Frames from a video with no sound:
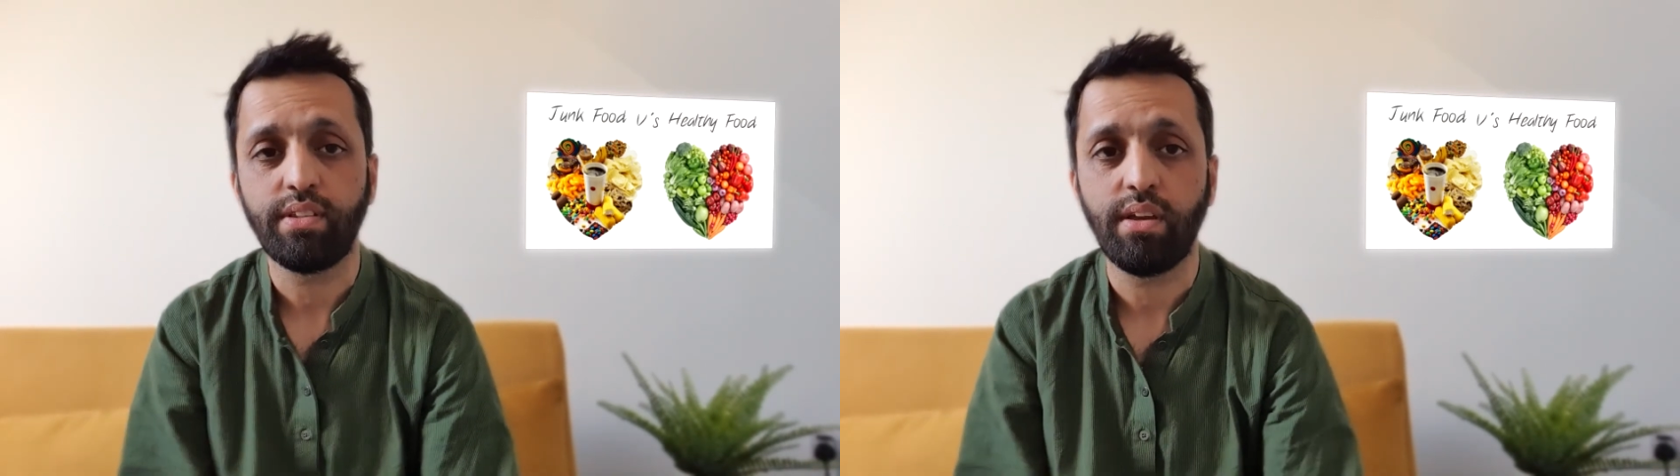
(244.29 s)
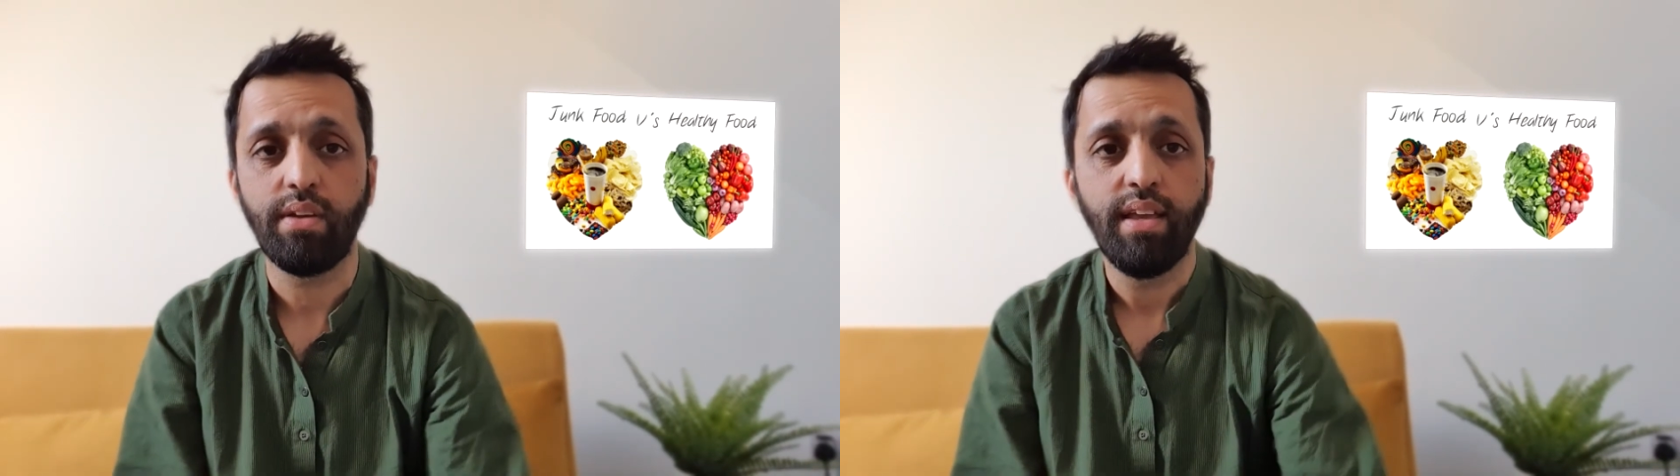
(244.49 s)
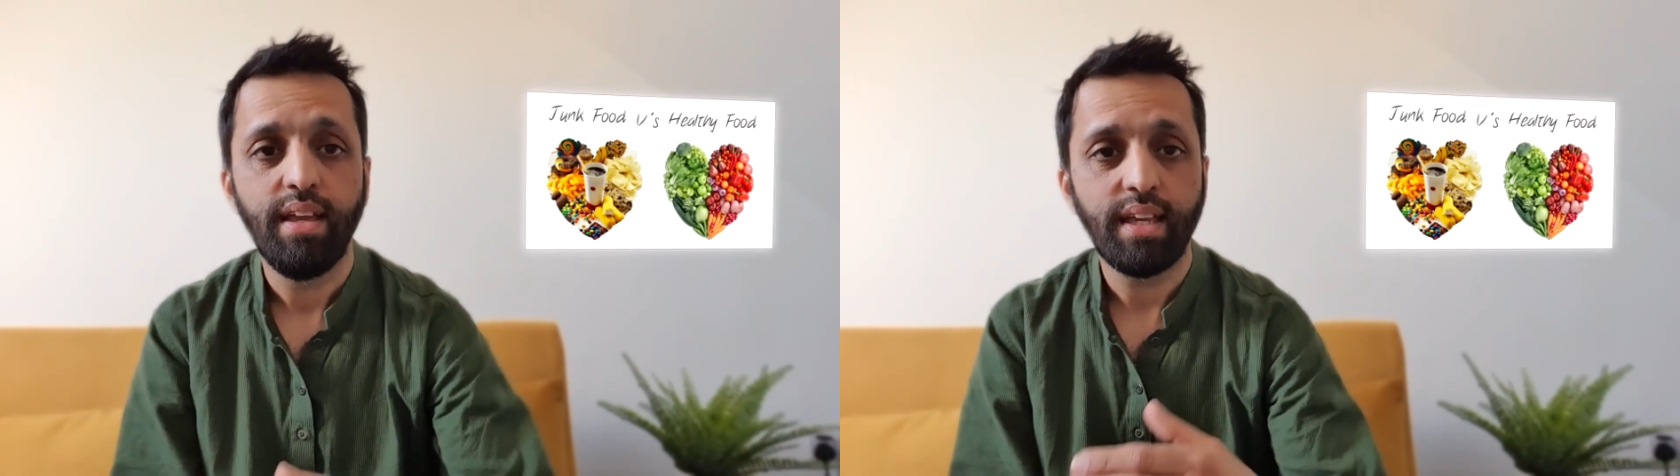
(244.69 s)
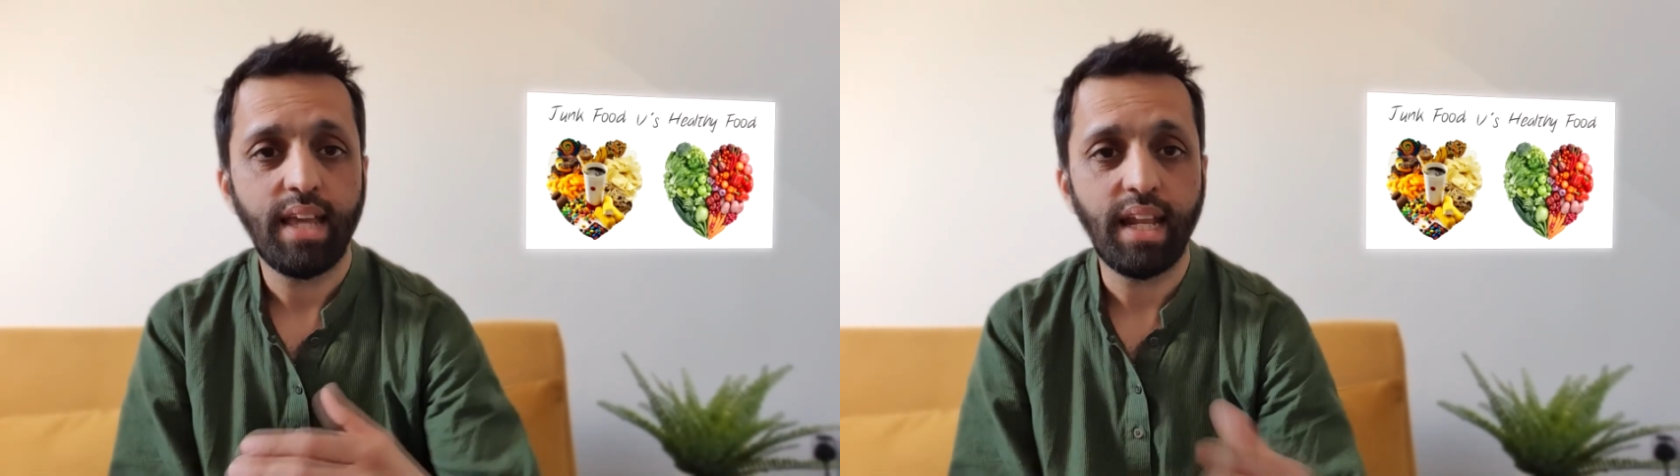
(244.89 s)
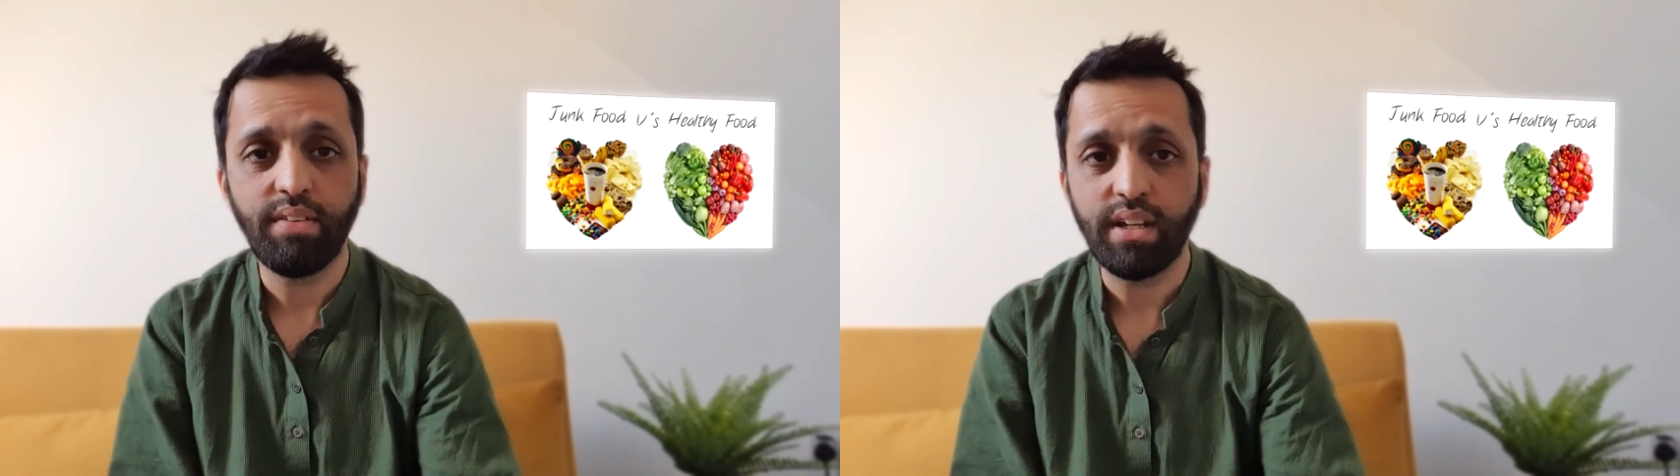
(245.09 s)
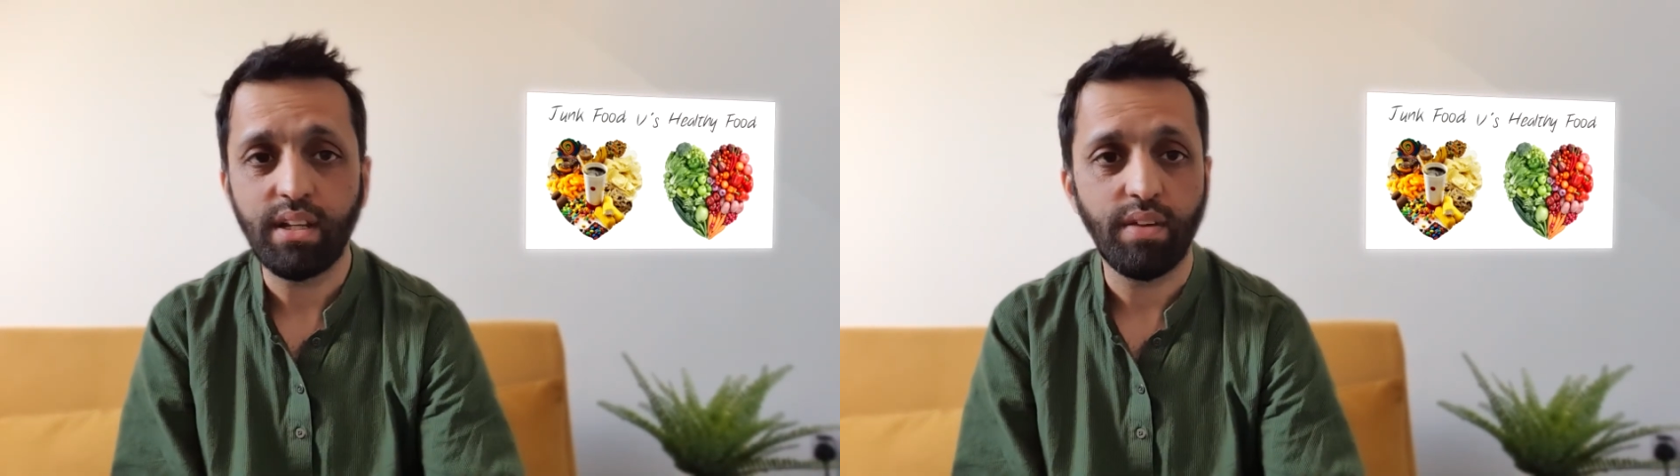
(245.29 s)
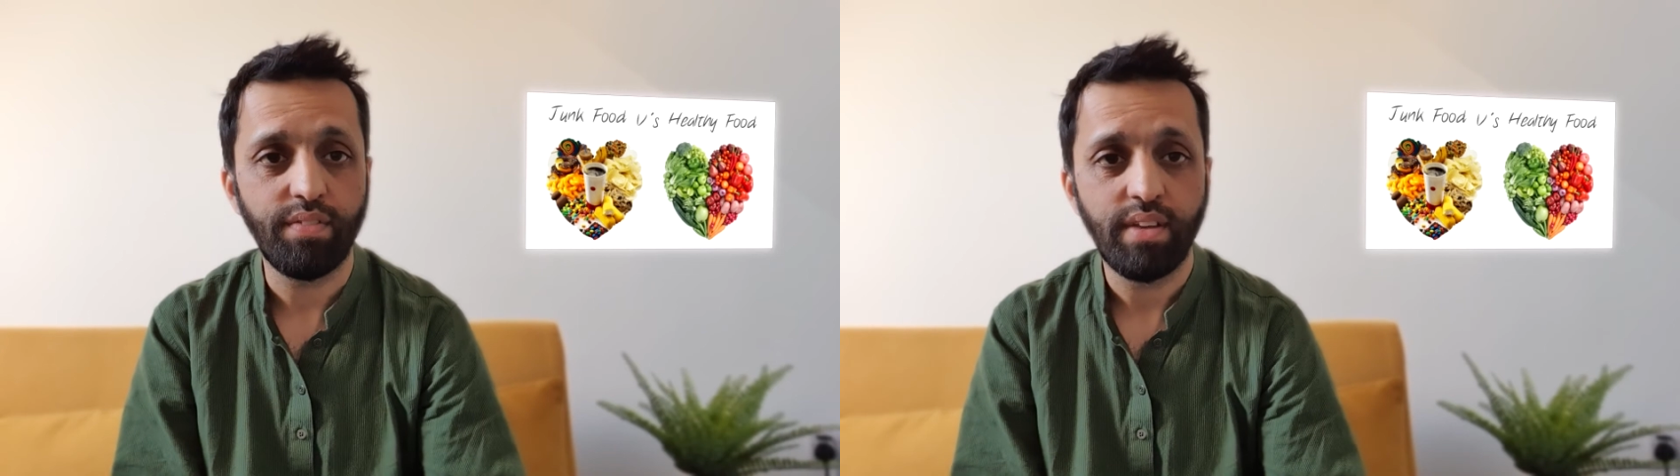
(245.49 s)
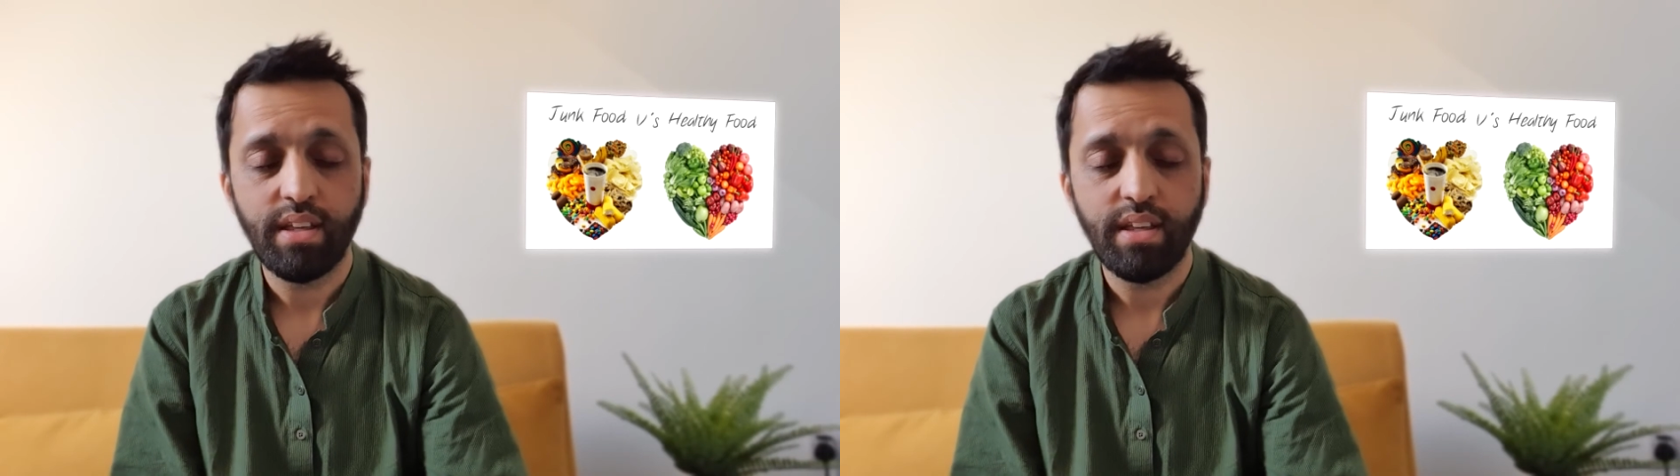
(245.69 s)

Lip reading: So getting rid of